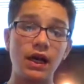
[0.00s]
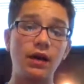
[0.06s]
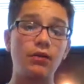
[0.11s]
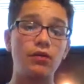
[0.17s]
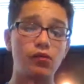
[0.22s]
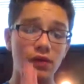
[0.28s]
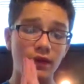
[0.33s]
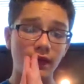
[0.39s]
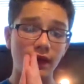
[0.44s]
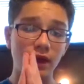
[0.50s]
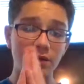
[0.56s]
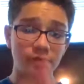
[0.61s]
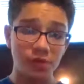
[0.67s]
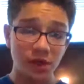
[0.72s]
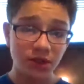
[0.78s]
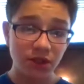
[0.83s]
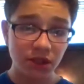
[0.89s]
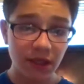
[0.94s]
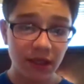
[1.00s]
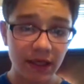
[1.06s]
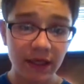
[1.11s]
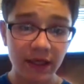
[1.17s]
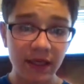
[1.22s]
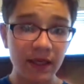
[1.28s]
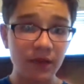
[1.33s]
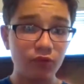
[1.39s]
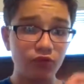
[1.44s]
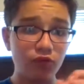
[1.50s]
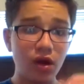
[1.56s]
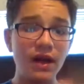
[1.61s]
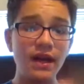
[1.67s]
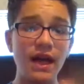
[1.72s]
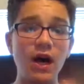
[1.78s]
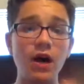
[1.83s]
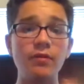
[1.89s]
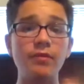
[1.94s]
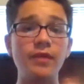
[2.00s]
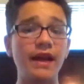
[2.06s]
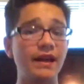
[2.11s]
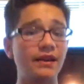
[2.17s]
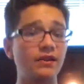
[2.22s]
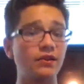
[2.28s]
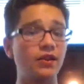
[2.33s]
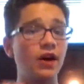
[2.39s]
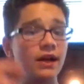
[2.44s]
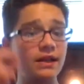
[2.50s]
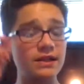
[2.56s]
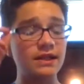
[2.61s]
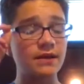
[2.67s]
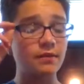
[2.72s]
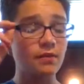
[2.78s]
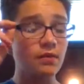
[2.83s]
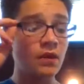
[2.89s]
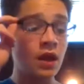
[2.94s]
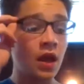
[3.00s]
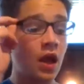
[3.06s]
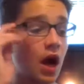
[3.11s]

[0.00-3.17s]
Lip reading: I would really appreciate it. It would help a lot.